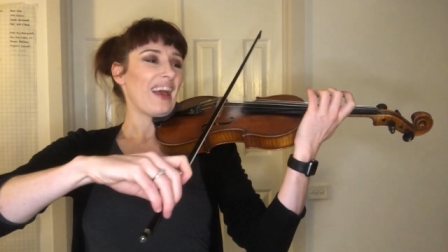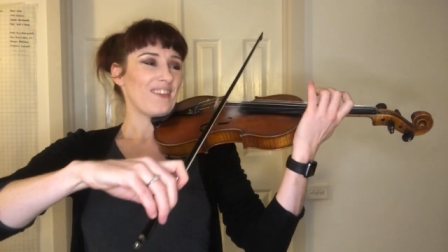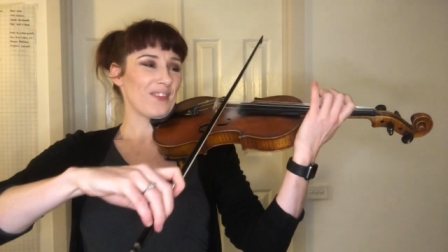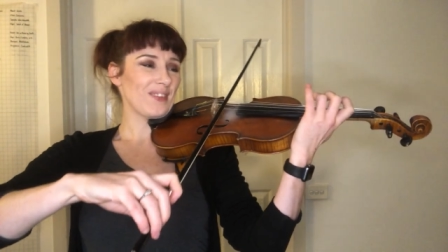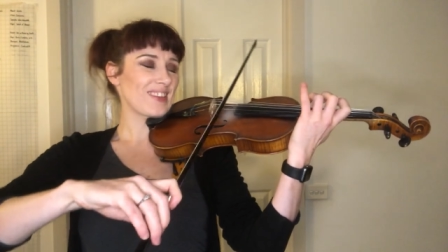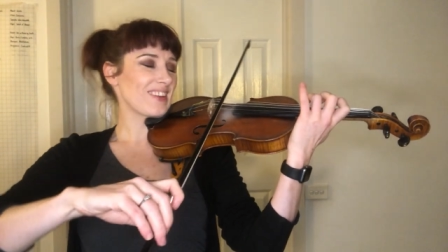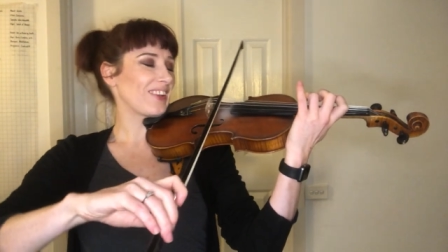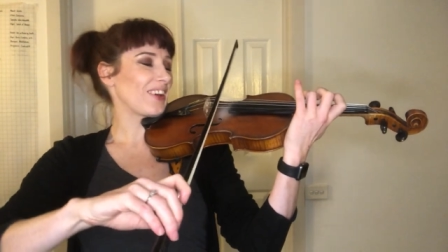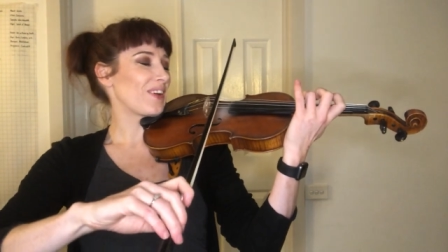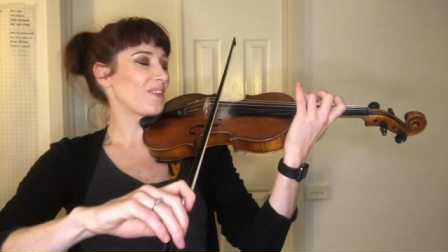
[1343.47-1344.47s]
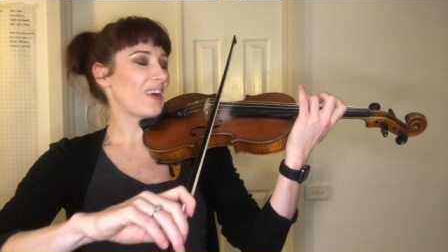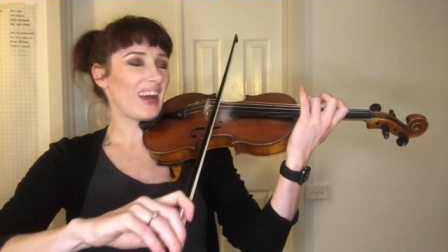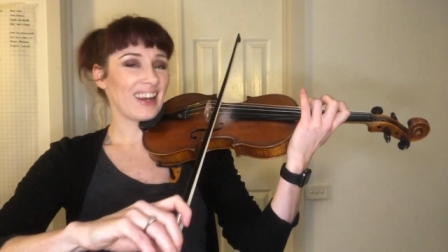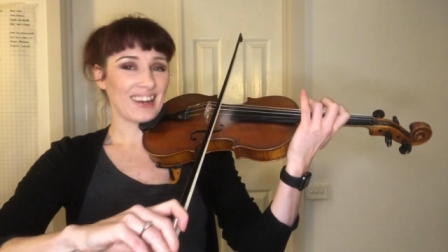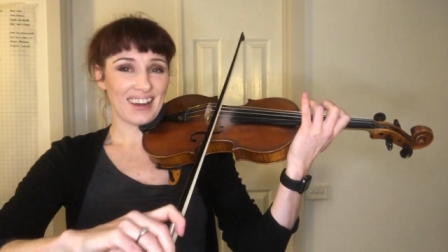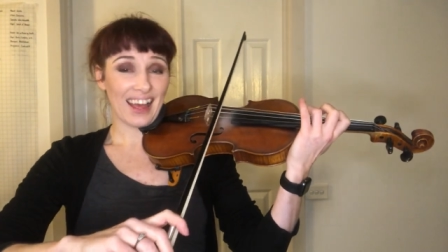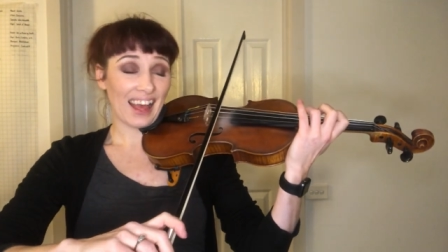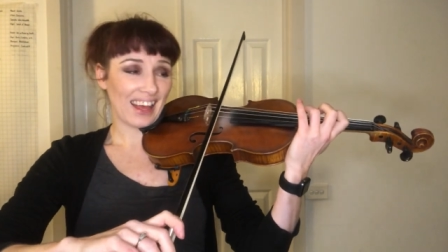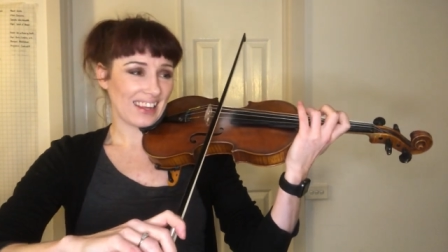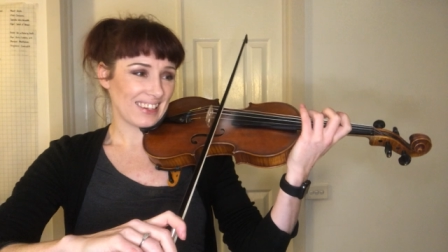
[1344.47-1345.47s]
From the solo, 1
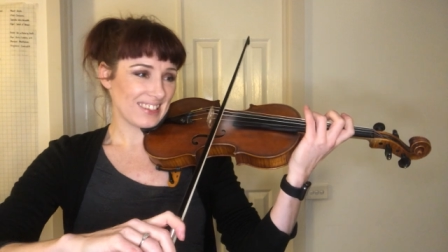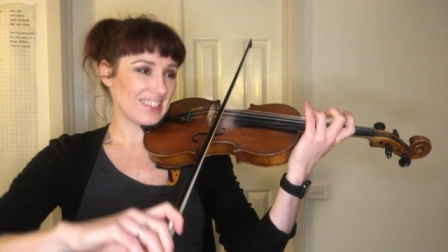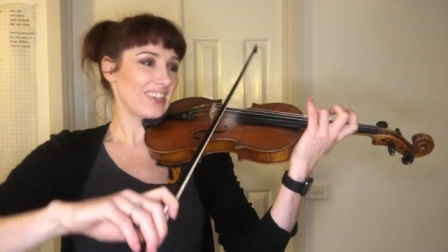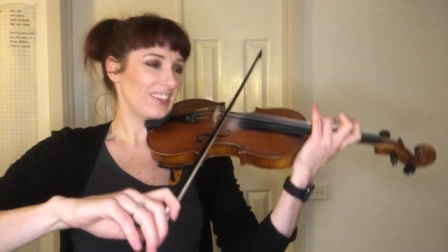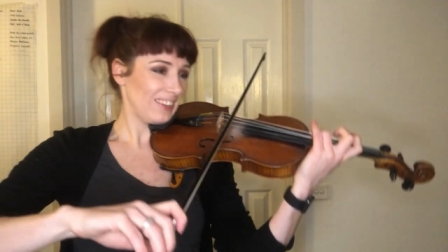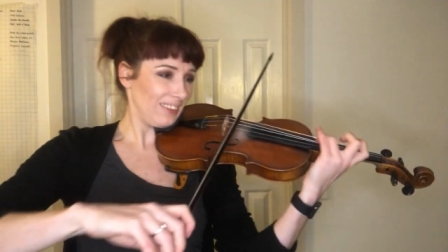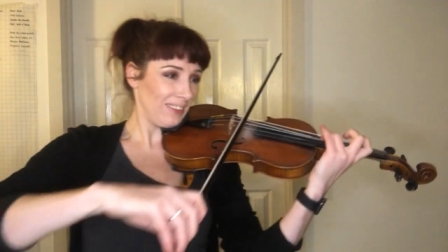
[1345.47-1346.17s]
and 2.